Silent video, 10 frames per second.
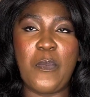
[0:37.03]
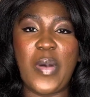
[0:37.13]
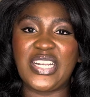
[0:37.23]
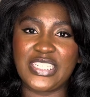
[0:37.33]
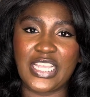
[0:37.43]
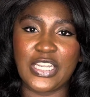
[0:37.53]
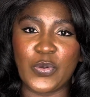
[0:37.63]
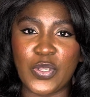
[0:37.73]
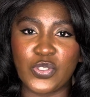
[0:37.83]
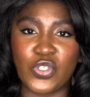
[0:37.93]
magically
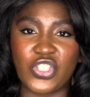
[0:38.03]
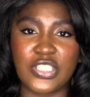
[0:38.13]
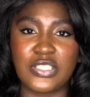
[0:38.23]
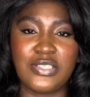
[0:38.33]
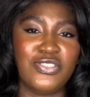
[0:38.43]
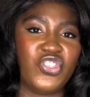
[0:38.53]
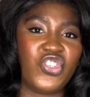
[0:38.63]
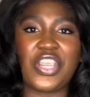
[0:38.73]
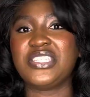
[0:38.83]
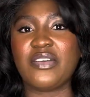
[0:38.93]
going to just
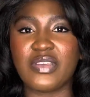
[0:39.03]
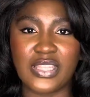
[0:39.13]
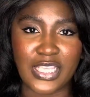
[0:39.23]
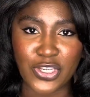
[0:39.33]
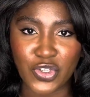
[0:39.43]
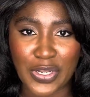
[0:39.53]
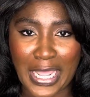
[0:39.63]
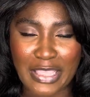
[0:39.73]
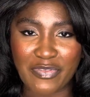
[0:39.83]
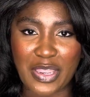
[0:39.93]
change everything in your
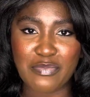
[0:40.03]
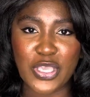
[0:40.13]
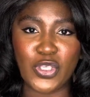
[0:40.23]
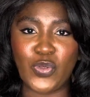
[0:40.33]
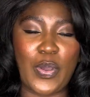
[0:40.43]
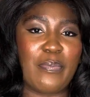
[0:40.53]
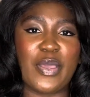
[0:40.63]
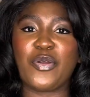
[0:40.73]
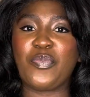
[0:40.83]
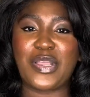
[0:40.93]
life and make you a
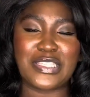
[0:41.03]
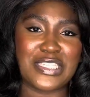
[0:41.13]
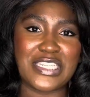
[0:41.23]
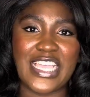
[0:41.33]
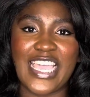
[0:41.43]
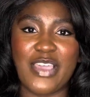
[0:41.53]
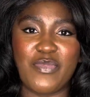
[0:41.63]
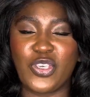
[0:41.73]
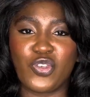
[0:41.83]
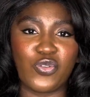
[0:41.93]
better person,
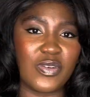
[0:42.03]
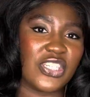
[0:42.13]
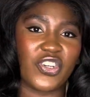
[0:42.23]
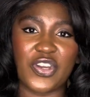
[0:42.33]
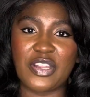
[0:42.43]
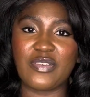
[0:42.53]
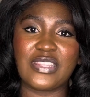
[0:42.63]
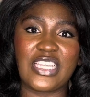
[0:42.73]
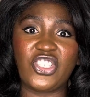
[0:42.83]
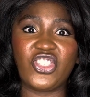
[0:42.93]
make you richer and
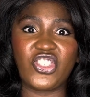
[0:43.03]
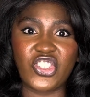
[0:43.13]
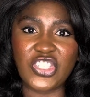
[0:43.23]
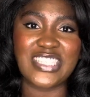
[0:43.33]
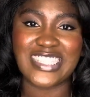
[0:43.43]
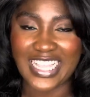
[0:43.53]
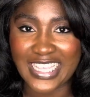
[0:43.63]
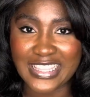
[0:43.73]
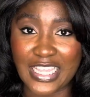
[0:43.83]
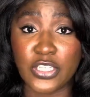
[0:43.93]
everything just like
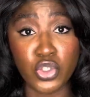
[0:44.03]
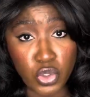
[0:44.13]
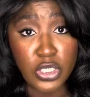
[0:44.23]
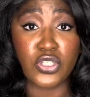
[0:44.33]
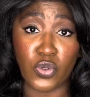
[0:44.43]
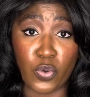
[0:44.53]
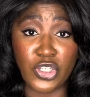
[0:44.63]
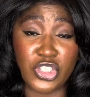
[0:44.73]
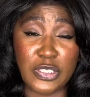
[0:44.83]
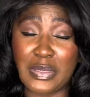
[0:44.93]
that. You need to
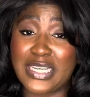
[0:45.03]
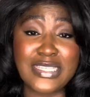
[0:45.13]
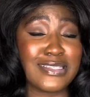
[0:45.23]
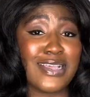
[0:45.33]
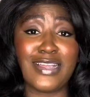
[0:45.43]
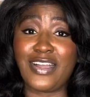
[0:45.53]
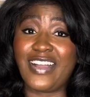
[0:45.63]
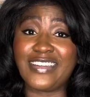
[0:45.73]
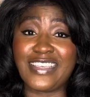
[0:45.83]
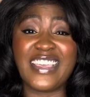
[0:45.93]
watch it because
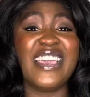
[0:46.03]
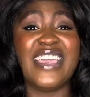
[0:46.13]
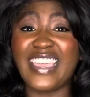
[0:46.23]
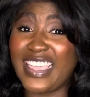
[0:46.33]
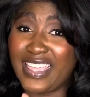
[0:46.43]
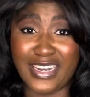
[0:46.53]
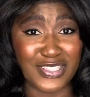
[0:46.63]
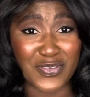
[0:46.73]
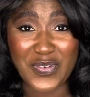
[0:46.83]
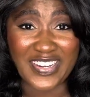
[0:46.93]
honey, it
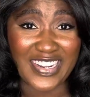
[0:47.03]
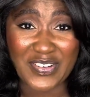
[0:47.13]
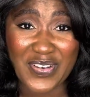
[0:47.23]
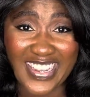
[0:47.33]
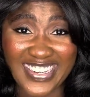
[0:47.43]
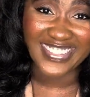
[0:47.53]
doesn't work that way.